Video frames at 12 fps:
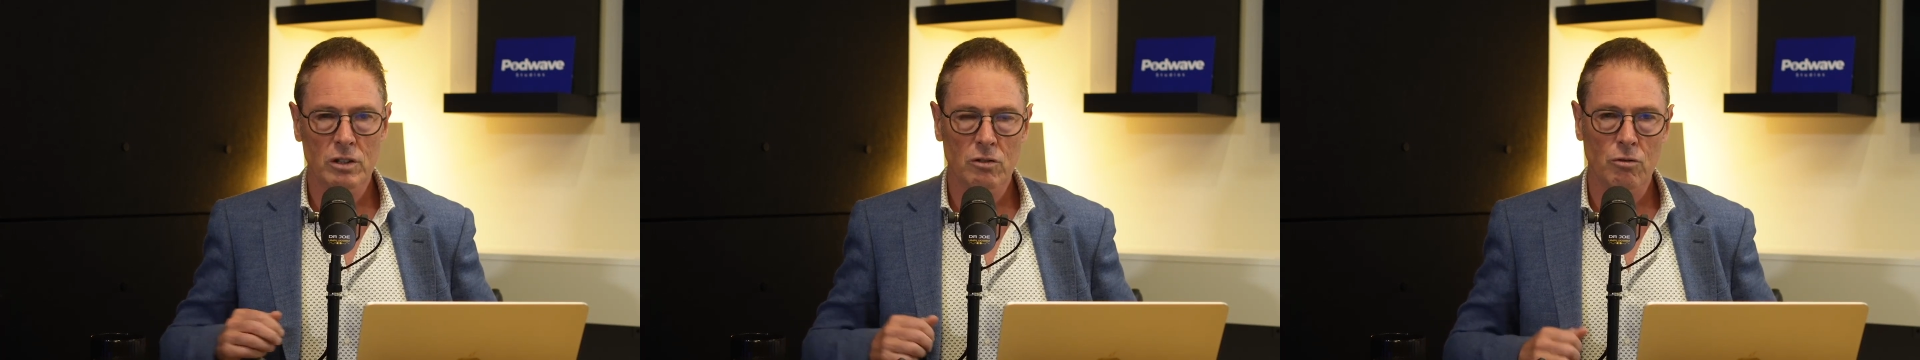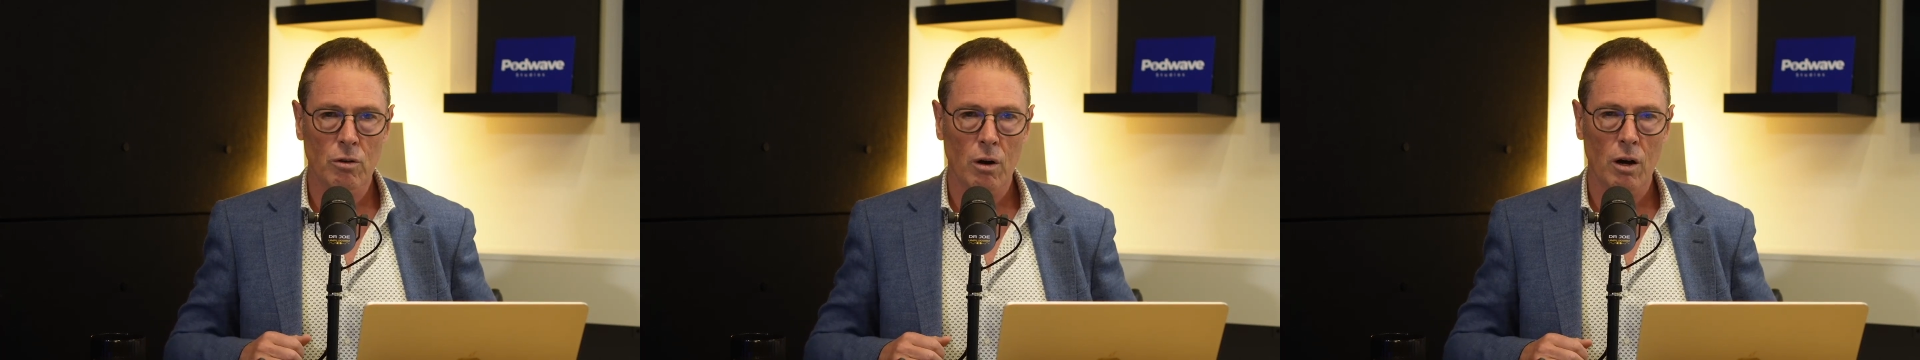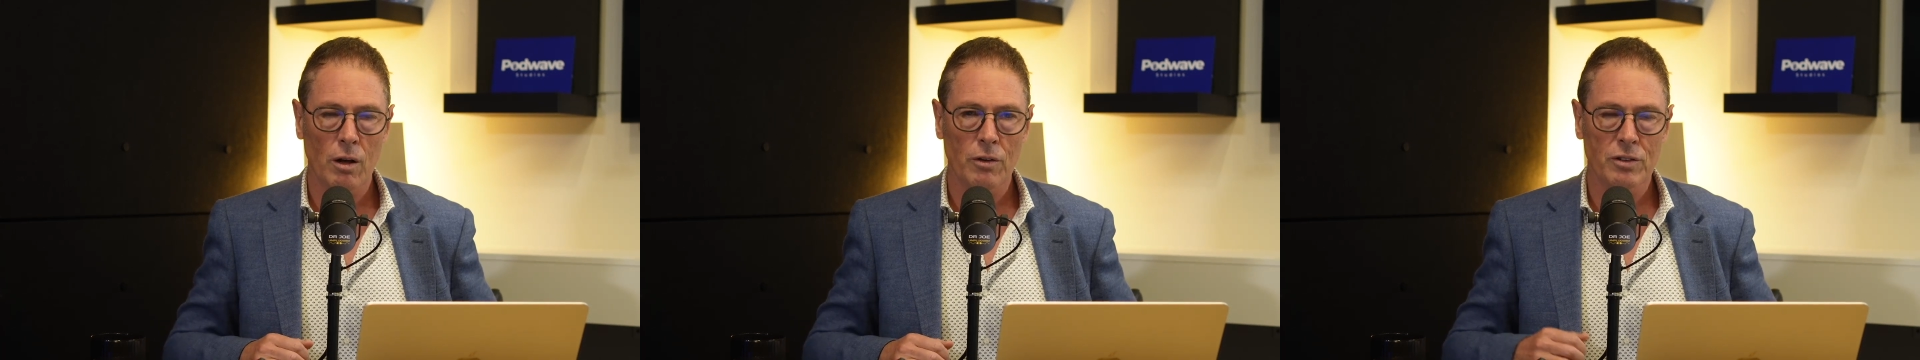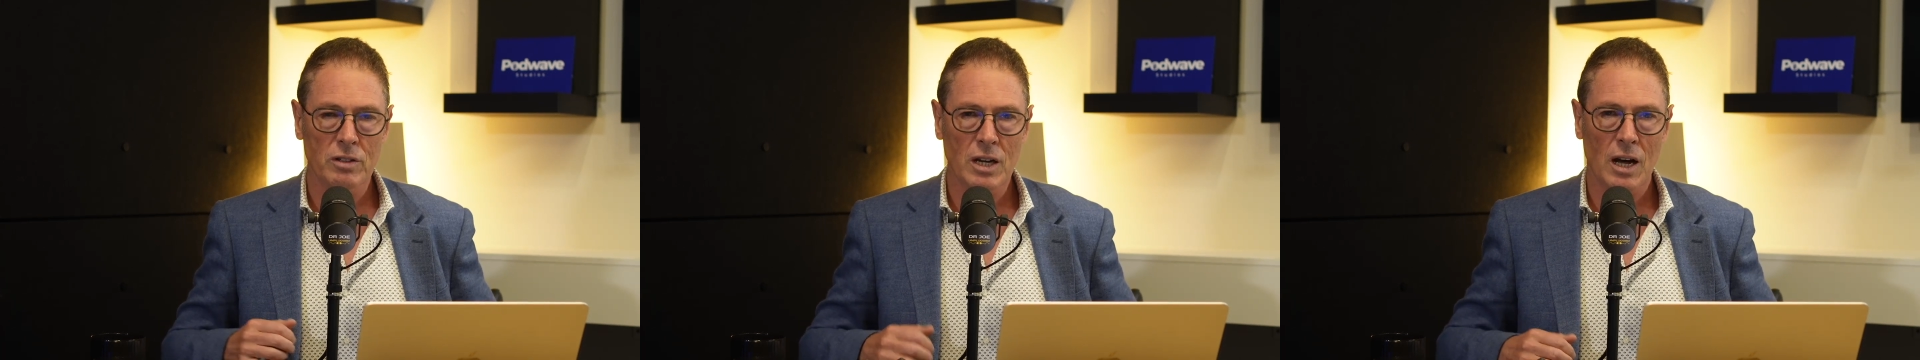trials
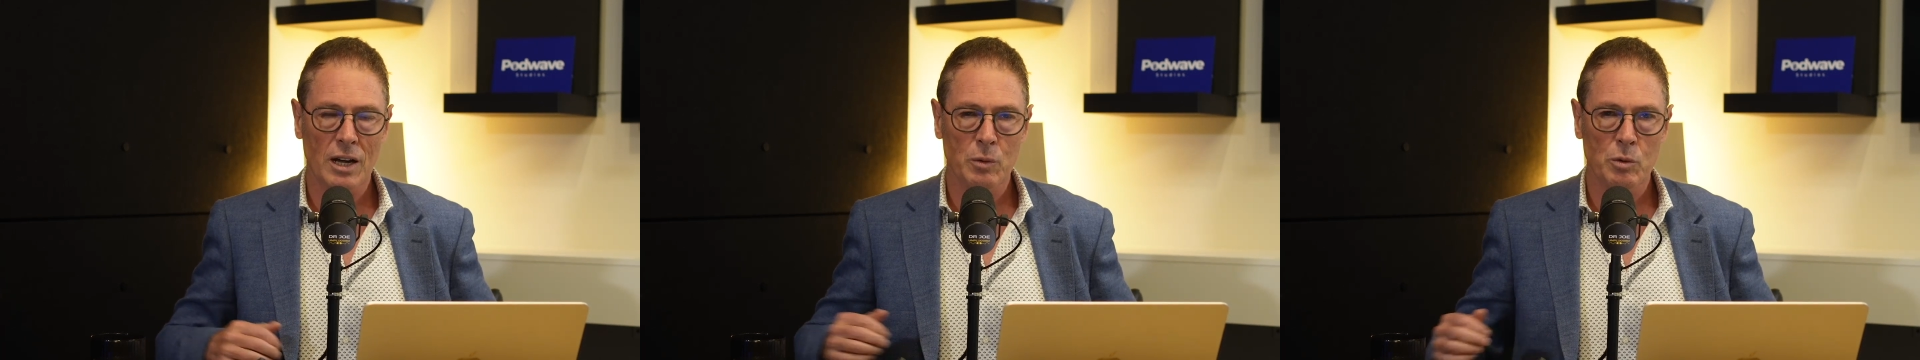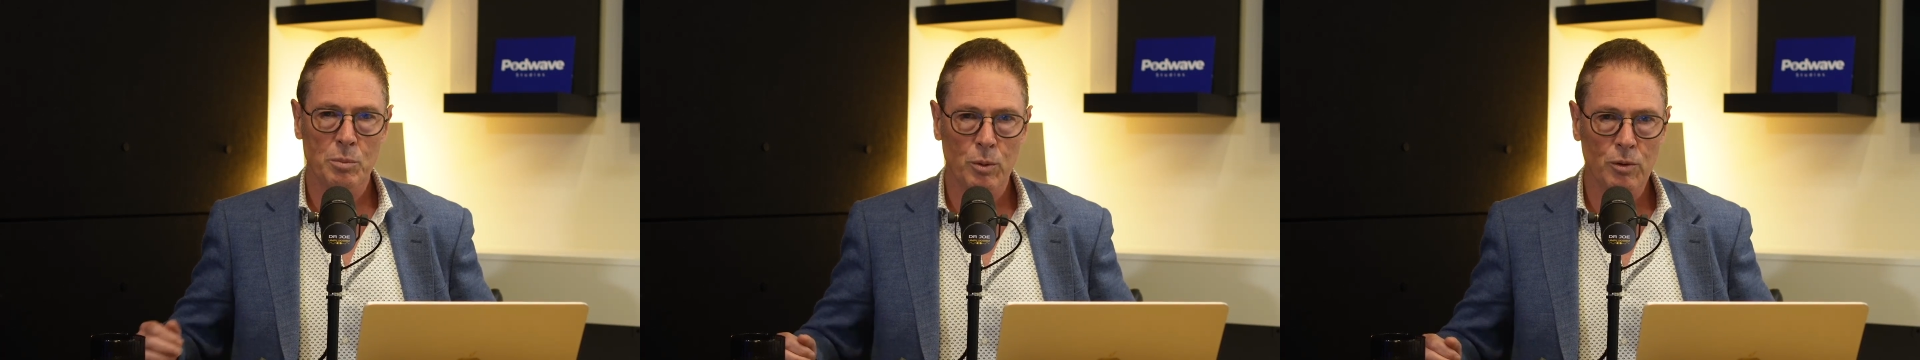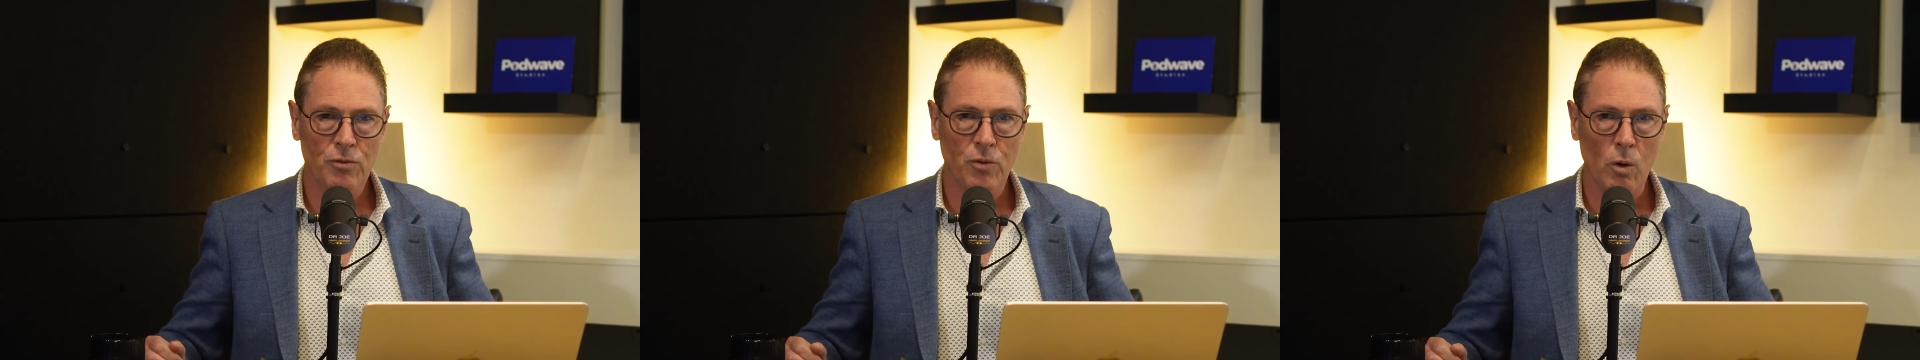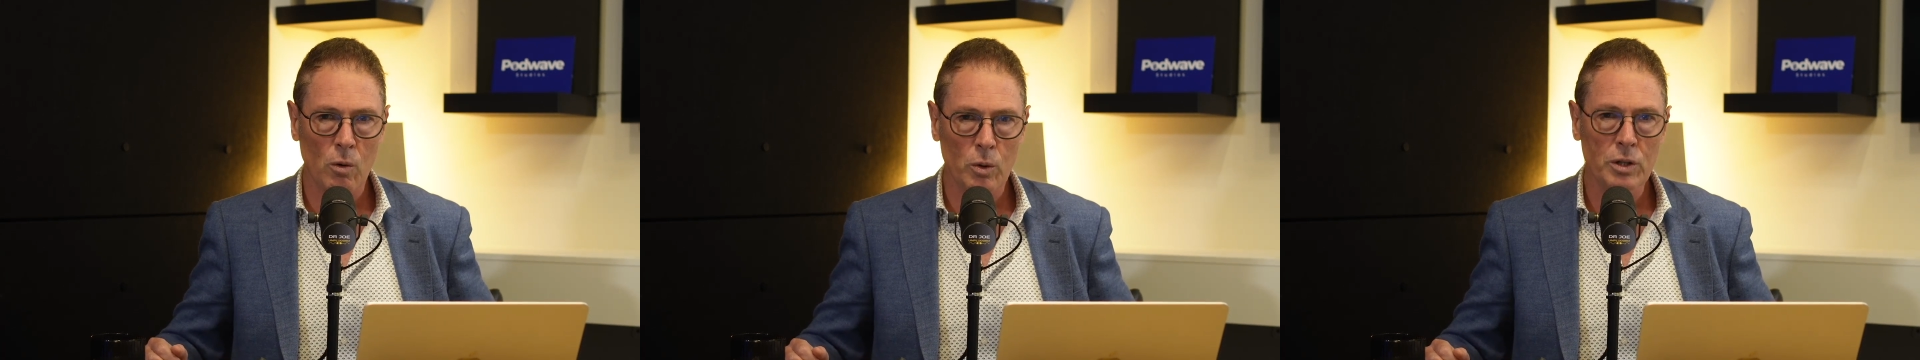and data were put
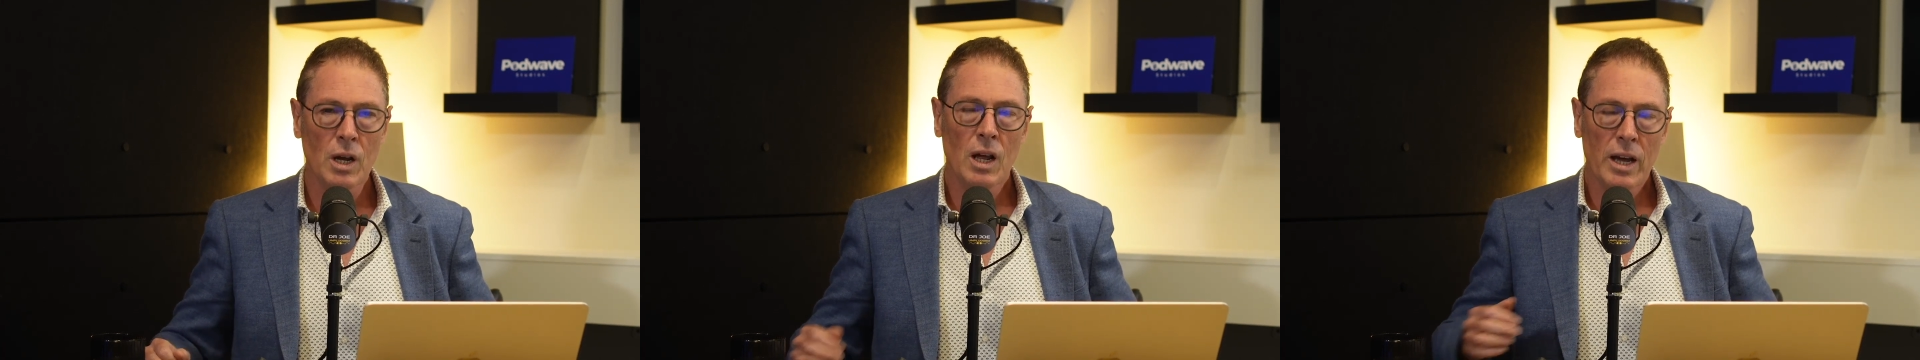forward,